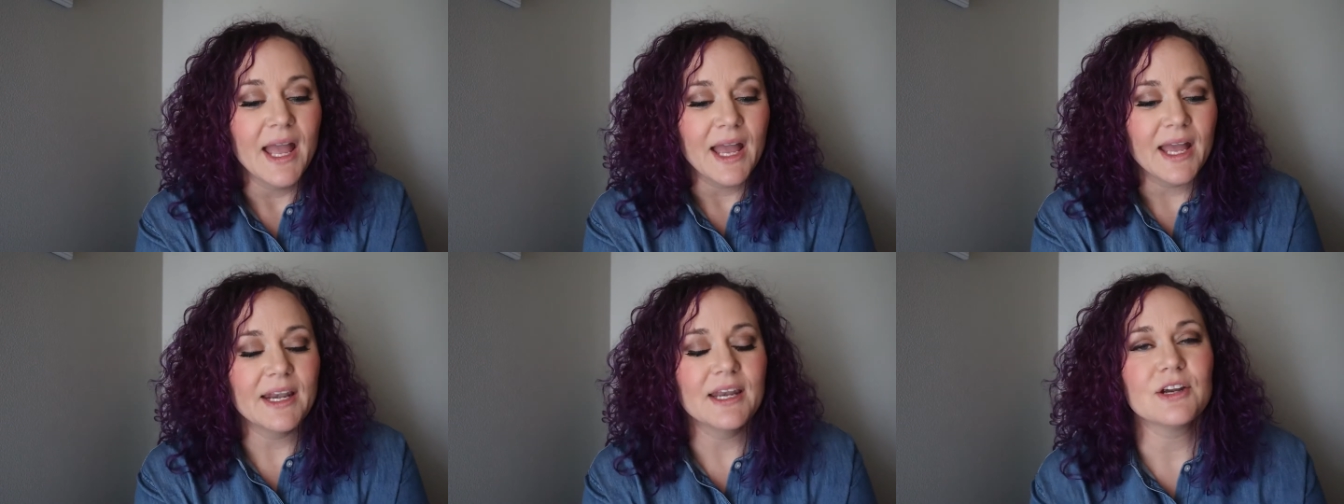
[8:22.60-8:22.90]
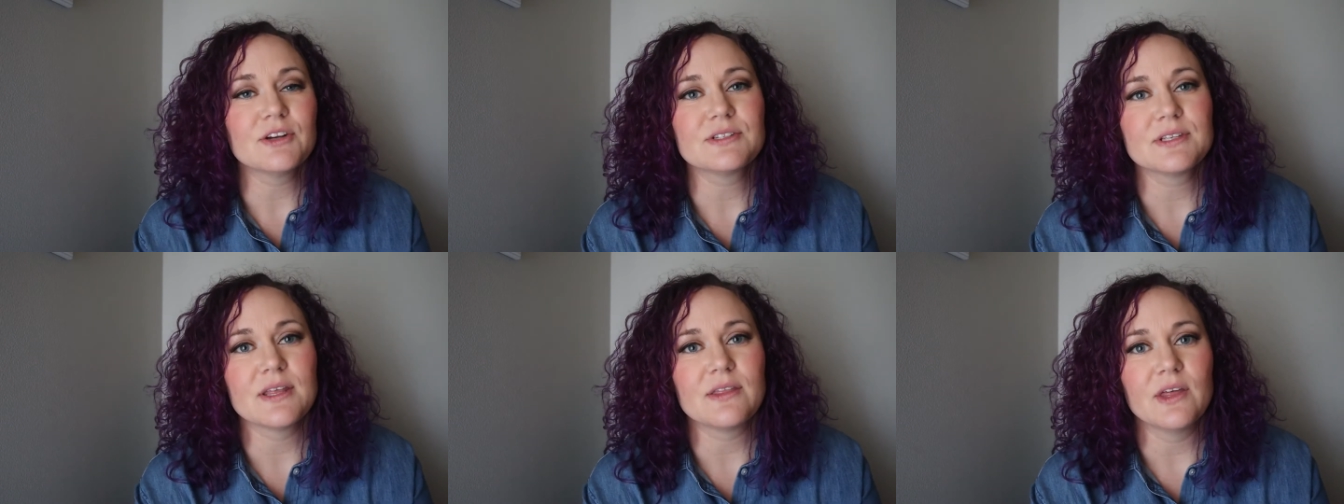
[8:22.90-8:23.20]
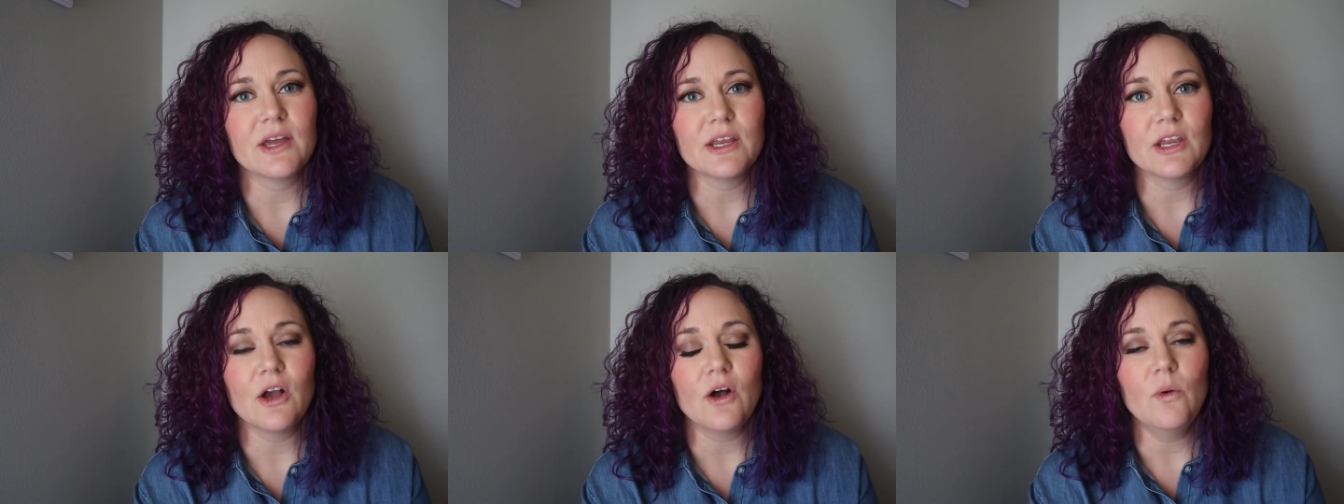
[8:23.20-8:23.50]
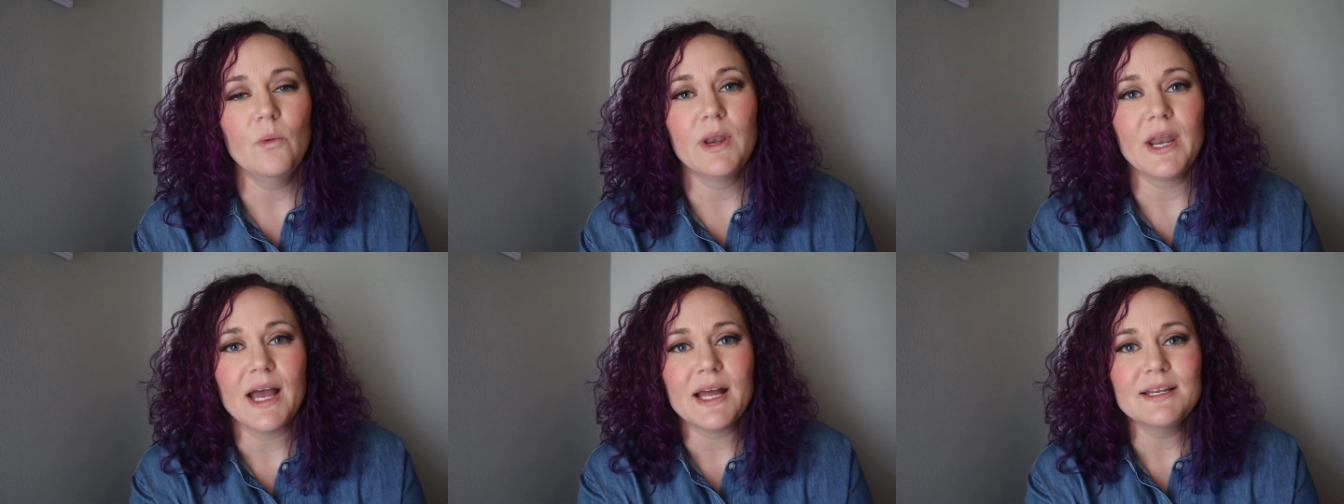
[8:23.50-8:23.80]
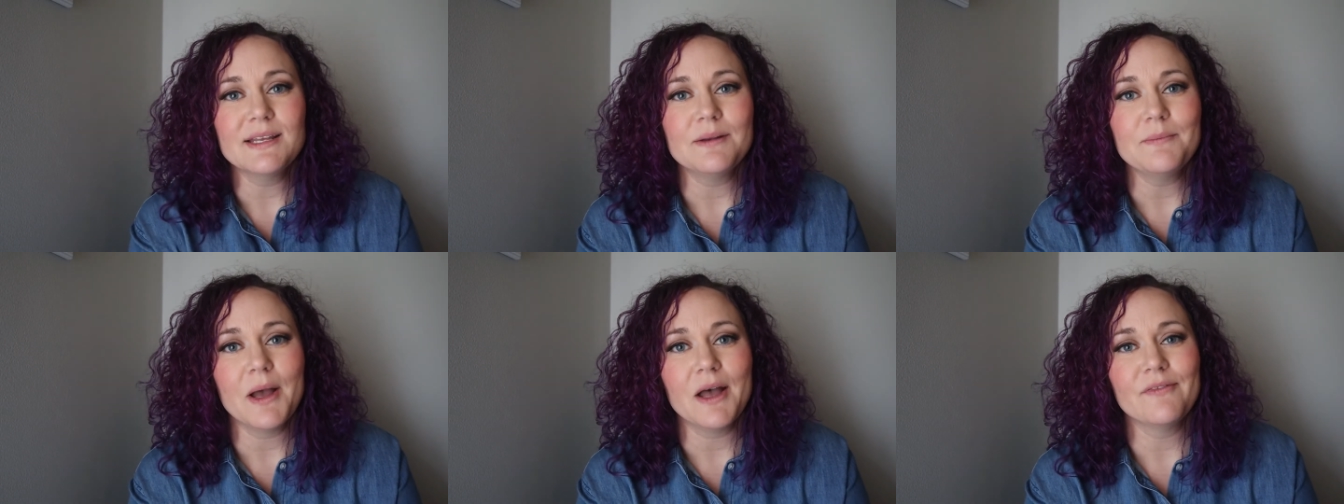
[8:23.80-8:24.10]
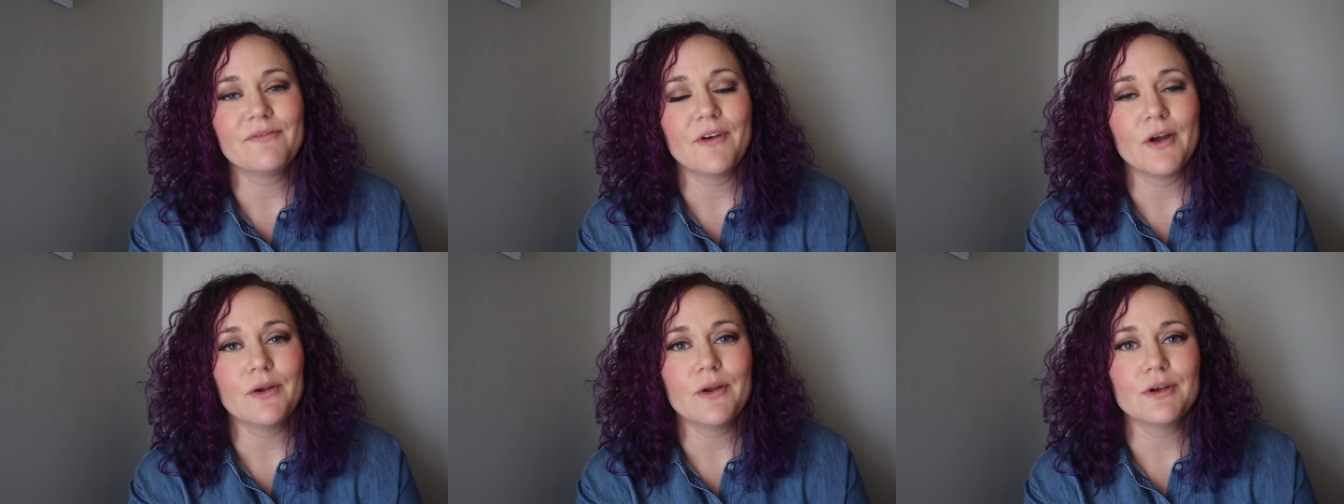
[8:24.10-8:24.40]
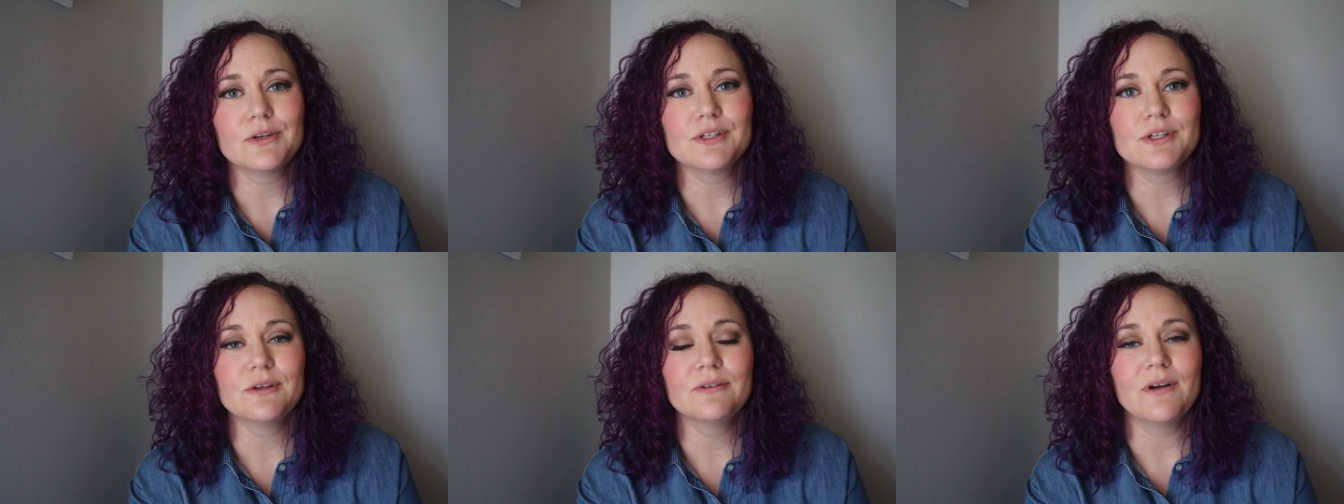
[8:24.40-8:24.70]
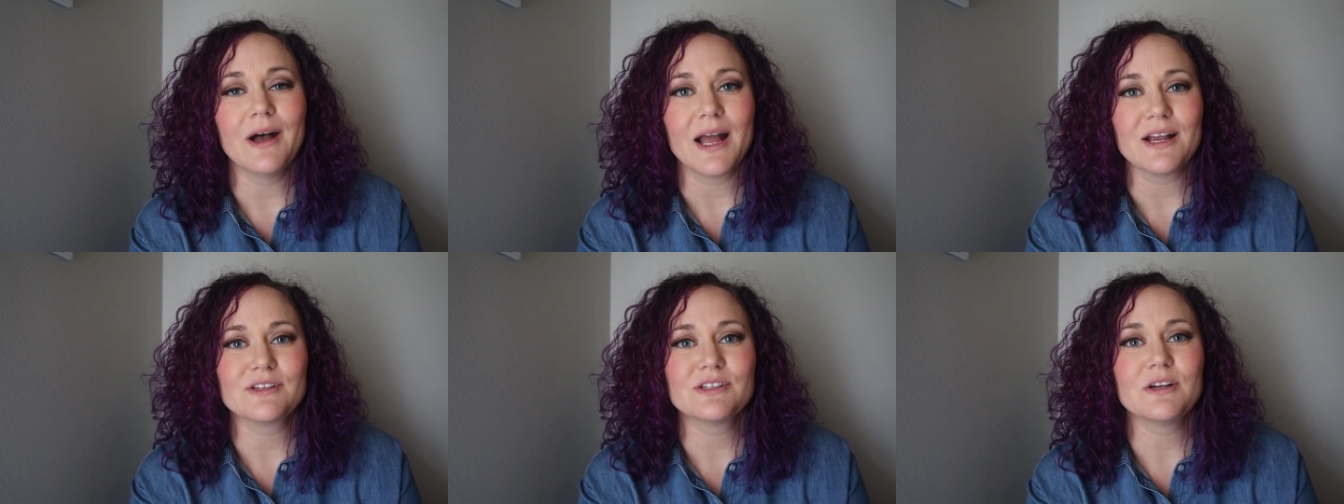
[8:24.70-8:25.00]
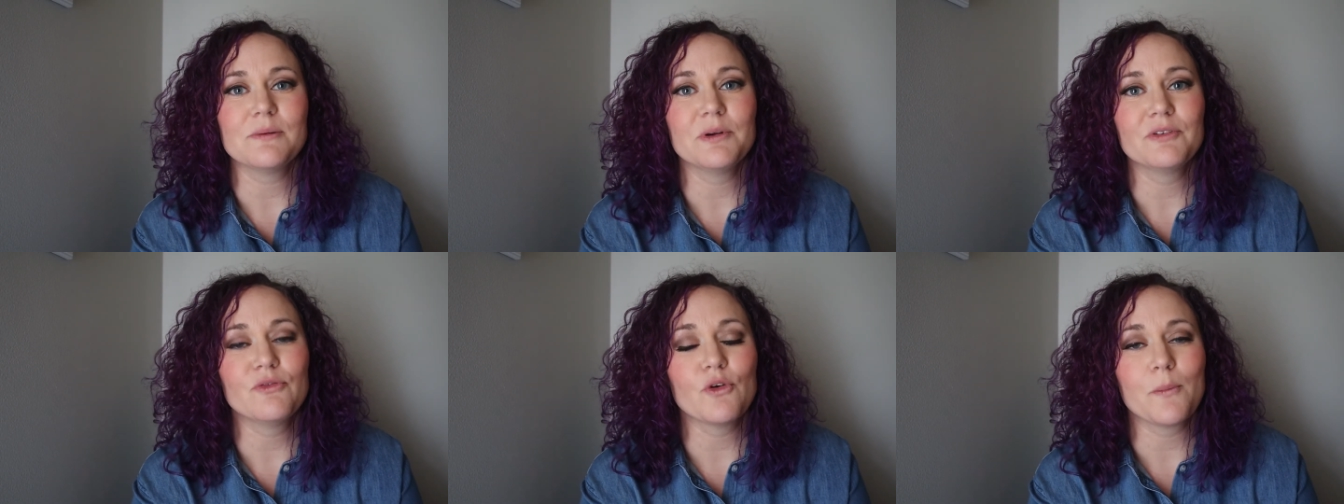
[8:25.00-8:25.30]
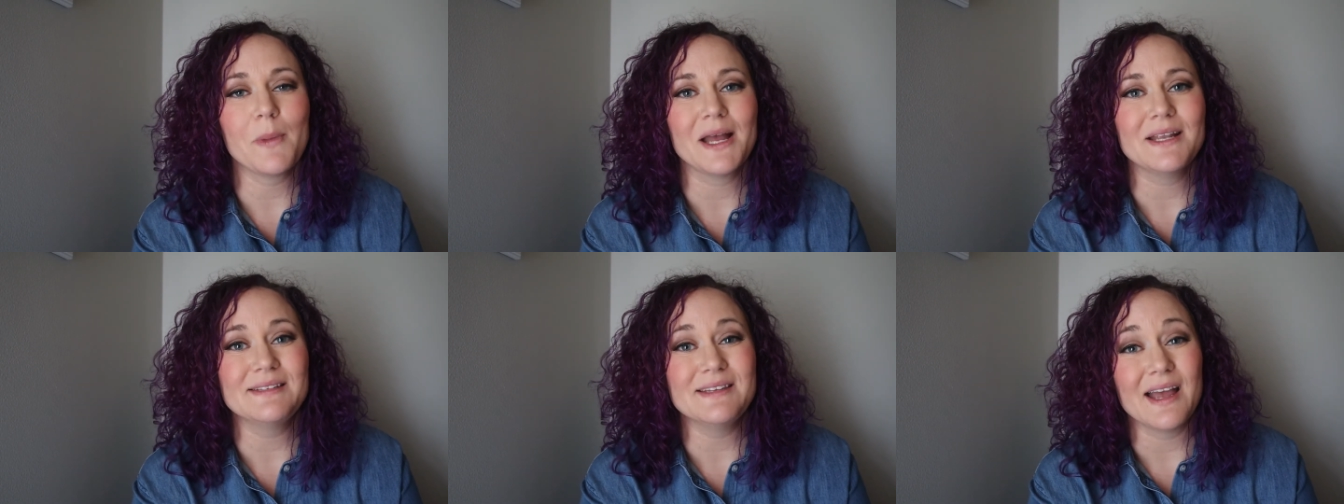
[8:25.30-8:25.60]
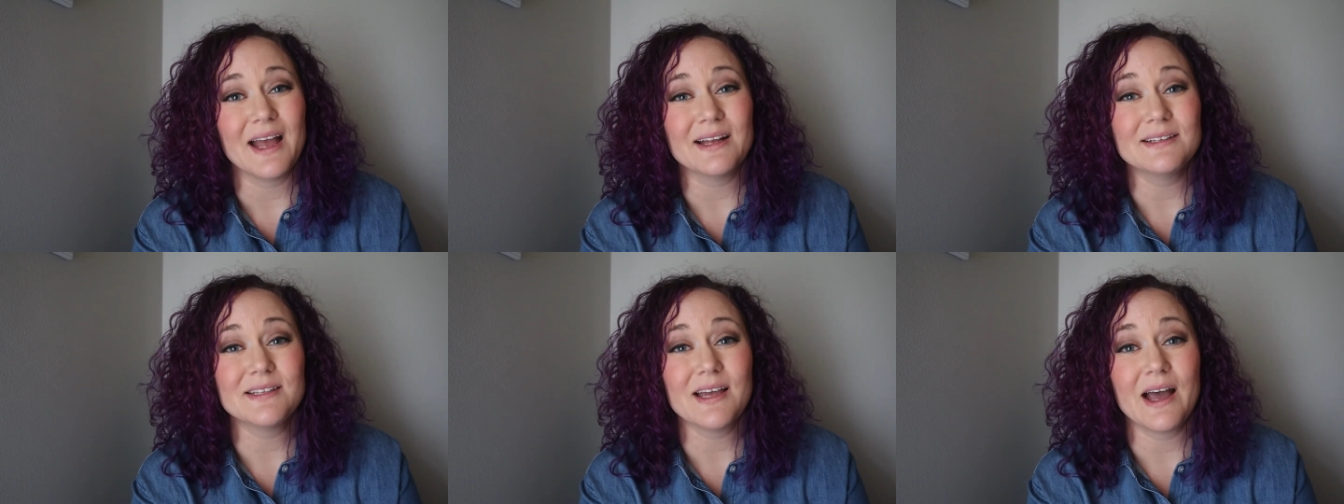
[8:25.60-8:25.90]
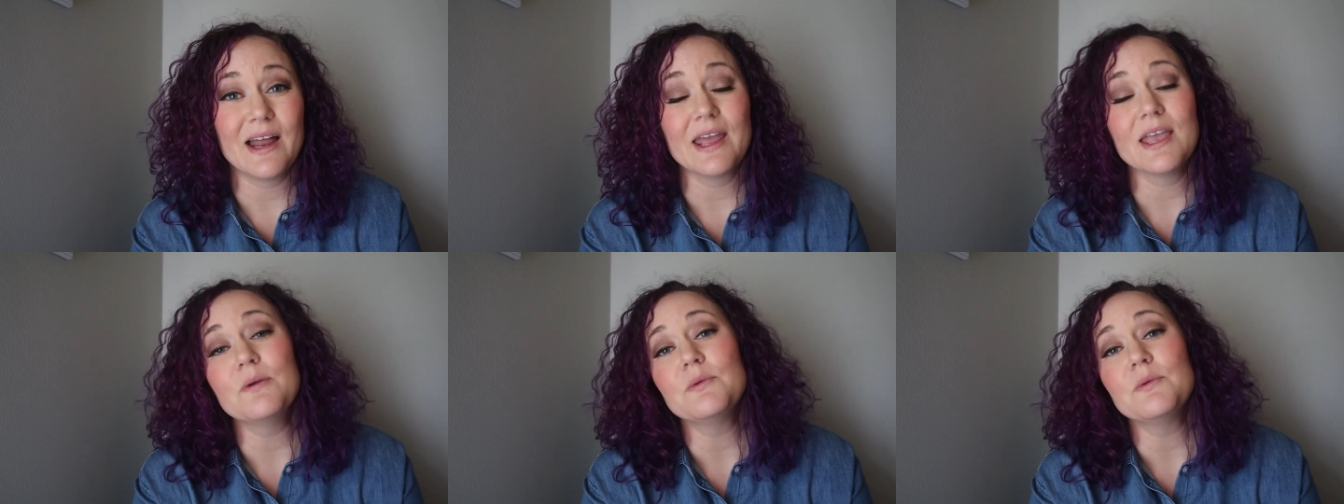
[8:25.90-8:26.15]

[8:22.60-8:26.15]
And here's the thing, y'all, when I did my photo shoot last year before my dad died,